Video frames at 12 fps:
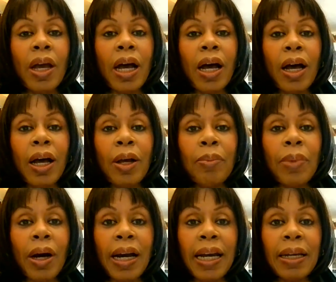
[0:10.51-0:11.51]
Um,
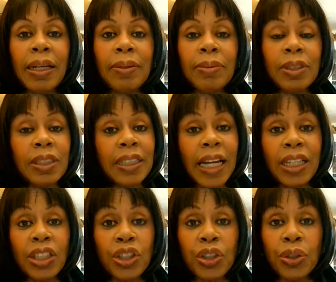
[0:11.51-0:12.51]
I
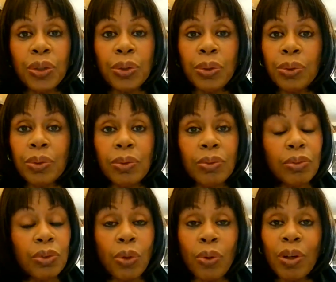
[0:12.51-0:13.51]
tend to
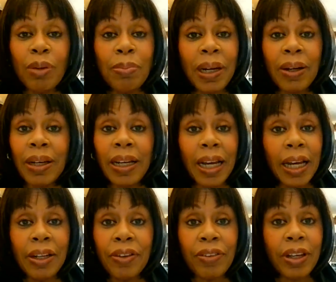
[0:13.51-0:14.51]
talk about
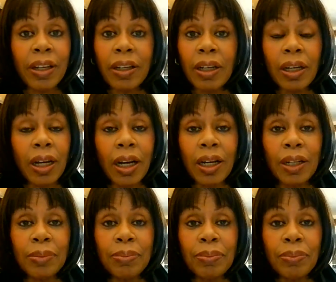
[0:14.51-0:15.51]
anything
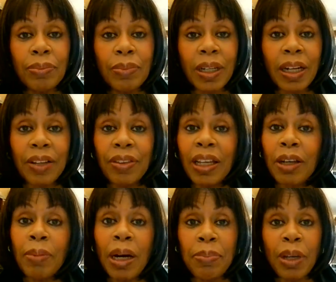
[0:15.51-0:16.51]
um, that I
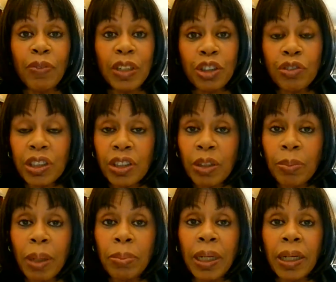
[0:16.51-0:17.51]
think might be of interest to the
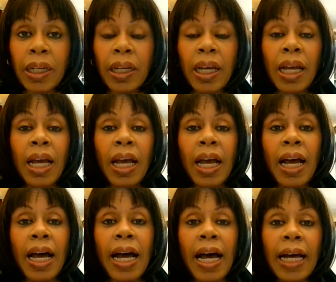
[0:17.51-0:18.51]
public.
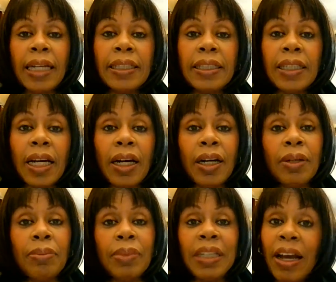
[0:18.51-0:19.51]
And
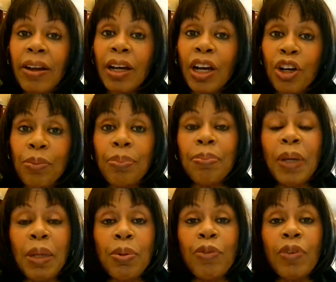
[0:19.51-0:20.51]
um, yeah, and I hope
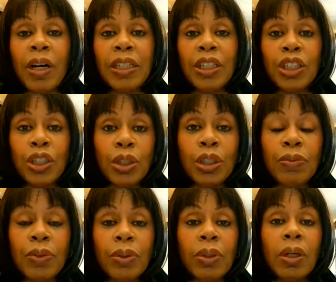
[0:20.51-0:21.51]
people find it
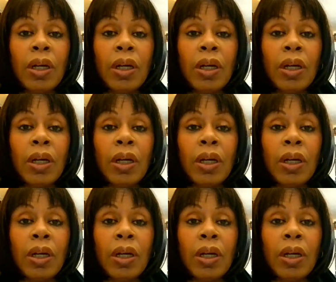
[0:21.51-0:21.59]
useful.